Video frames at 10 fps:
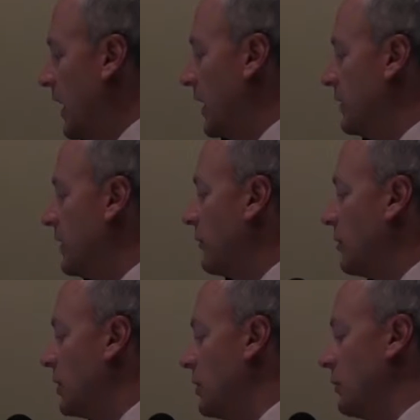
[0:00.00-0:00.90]
And there
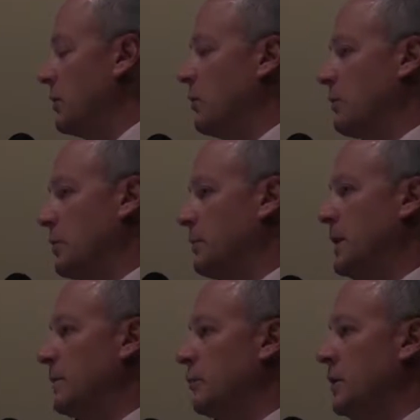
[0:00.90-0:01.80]
would
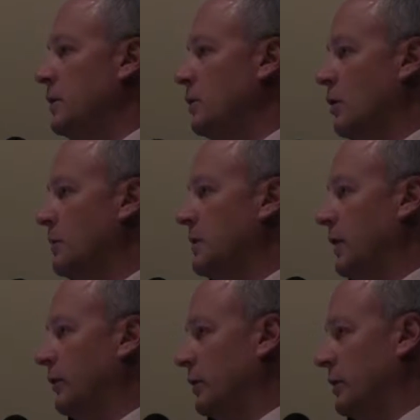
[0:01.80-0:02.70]
be a predetermined
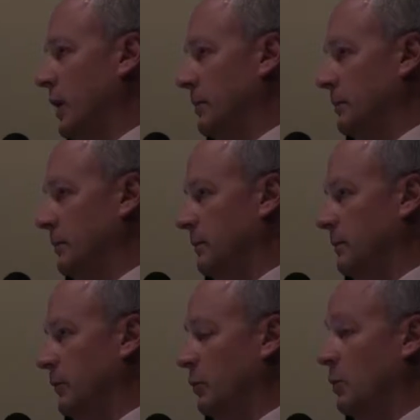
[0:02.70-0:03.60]
testing time.
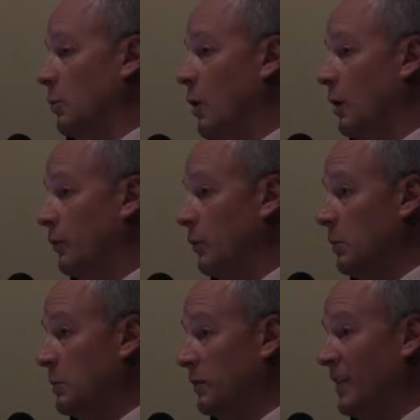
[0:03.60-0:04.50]
So we would walk
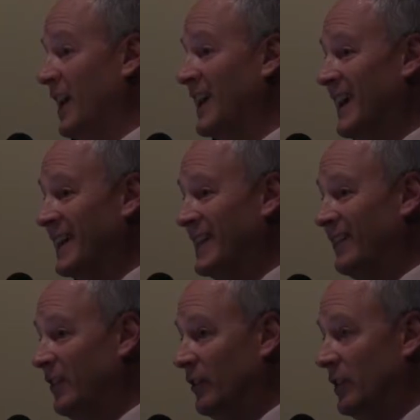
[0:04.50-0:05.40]
through and we would say,
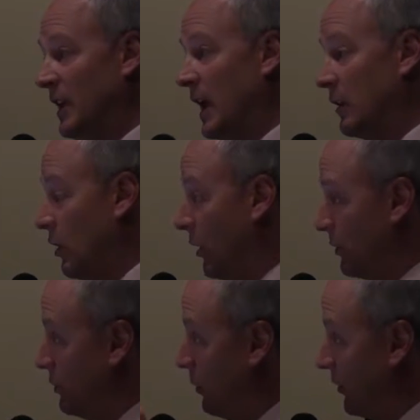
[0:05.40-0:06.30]
this is the day. Not
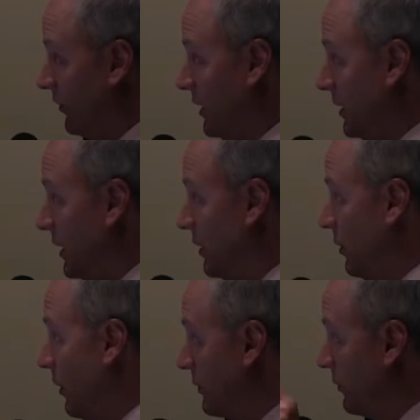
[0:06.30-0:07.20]
when you want to send it in,
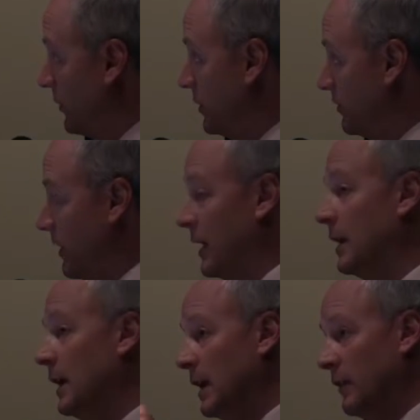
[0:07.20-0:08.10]
not when you think you're
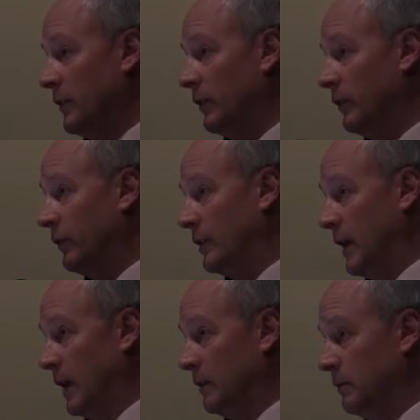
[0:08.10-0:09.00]
ready. This is the
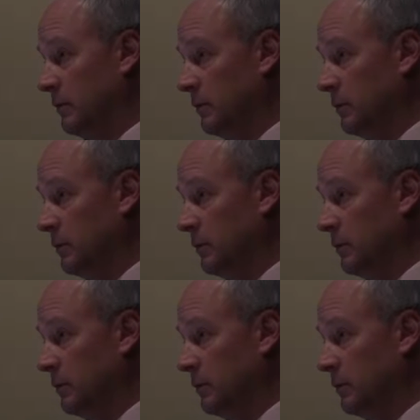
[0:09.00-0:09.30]
day.